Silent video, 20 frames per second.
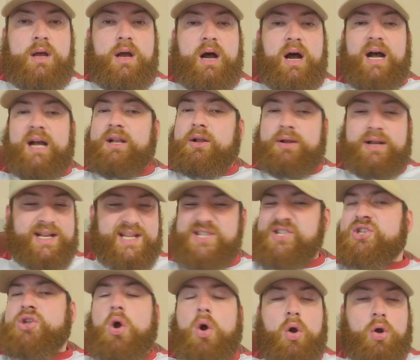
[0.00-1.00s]
I know it
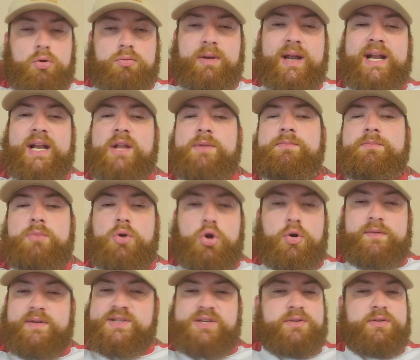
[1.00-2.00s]
is an R-rated
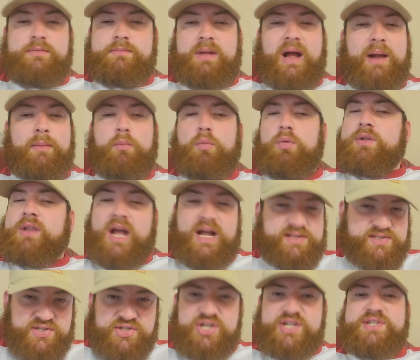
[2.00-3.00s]
movie, so I would not
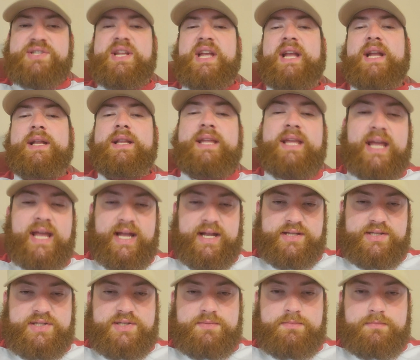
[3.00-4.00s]
suggest taking
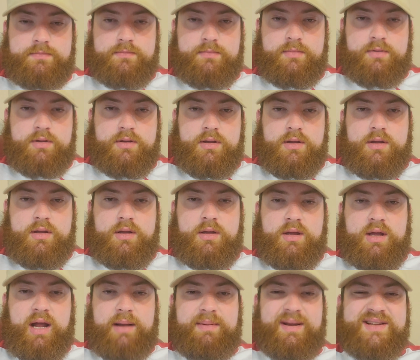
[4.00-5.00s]
kids.
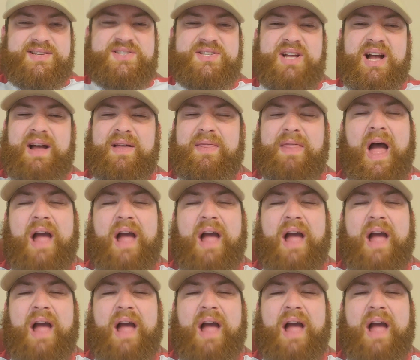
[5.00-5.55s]
I mean, it's not.